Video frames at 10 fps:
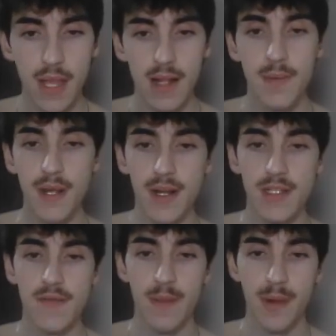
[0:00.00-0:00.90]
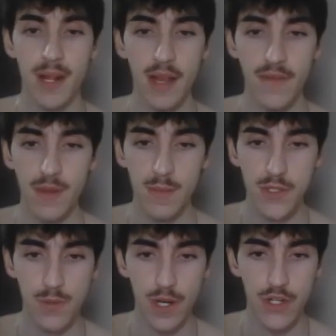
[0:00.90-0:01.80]
Because if I'm going to give them
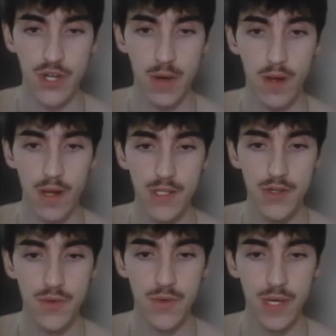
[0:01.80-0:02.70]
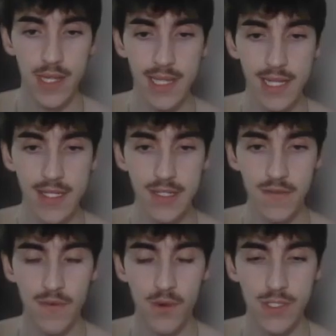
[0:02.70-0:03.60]
switch, I want to at least
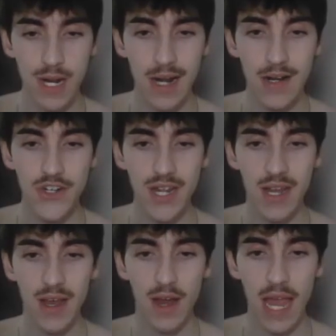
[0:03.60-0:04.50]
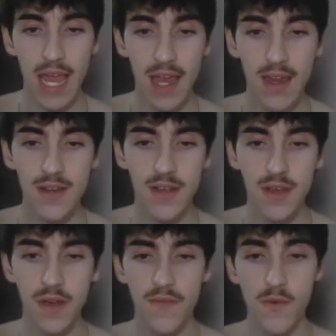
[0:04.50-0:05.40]
force their energy and
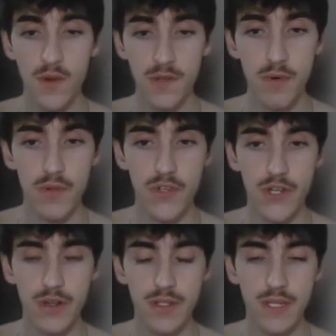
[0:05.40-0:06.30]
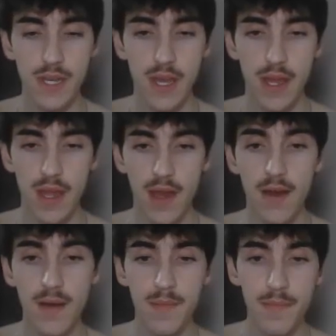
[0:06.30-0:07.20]
force both shields.
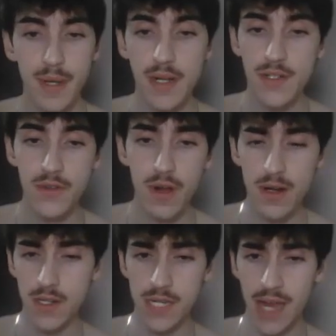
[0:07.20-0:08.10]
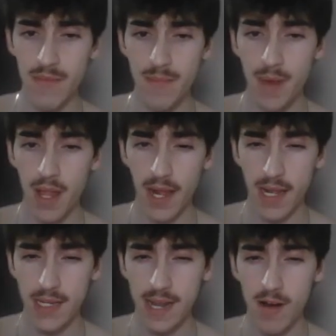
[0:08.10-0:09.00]
Because Dewgong doesn't have
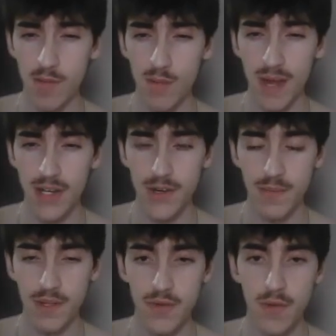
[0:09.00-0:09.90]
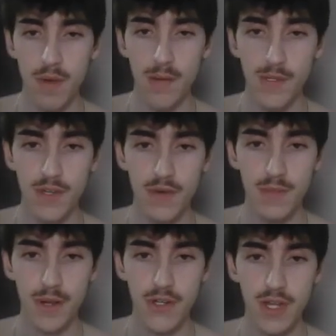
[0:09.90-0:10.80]
a terrible matchup into a Bomb of Snow,
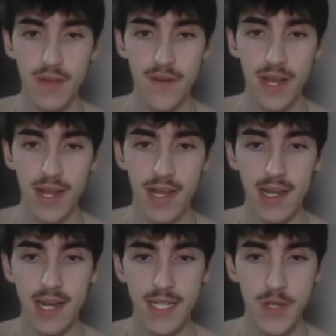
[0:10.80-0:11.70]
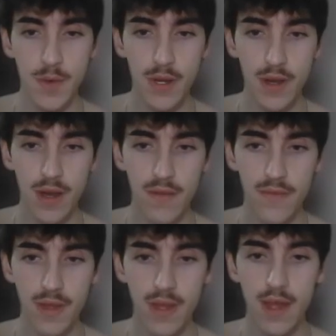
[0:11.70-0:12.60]
especially if I can get an Icy Wind
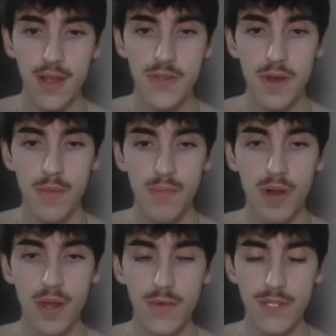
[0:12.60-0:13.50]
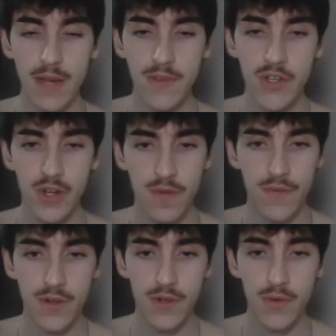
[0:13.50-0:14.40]
off. So I probably will save the
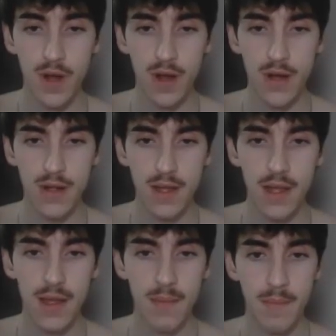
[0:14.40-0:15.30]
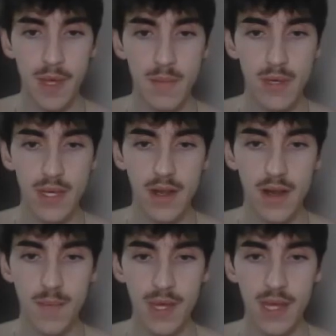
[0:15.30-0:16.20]
shield for Dewgong, maybe
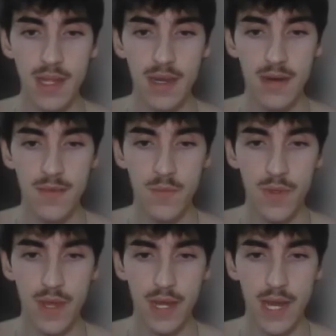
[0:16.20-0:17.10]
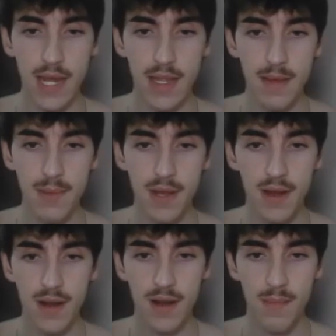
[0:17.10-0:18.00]
come in with Annihilape
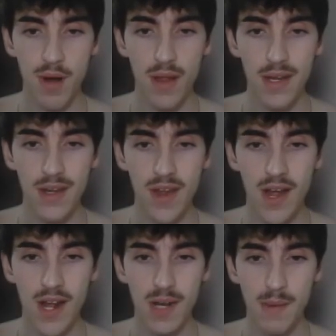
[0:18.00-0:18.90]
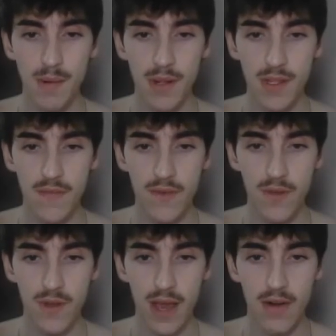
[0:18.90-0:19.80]
here. Probably not going to be able to get the
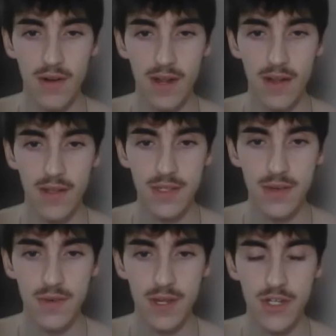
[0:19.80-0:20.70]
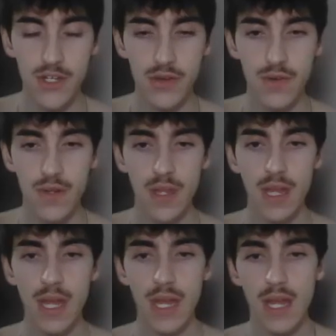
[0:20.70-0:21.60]
full counter down is the only issue.
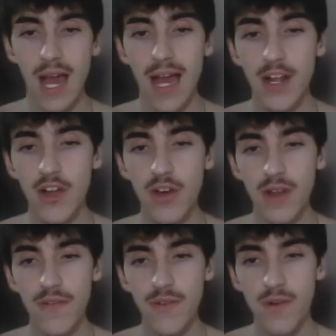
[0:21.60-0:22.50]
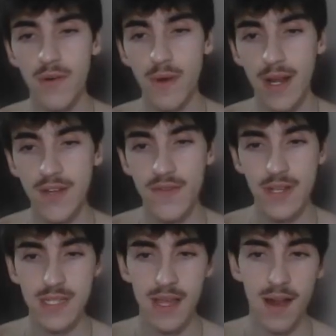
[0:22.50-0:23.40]
I could have thrown a Rage
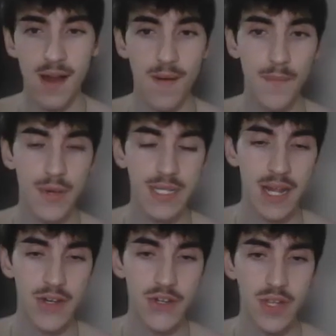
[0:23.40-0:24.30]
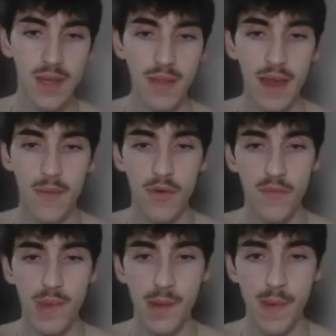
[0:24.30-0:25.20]
Fist there, potentially that would
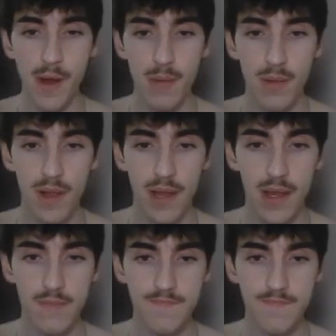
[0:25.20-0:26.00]
have been a better play.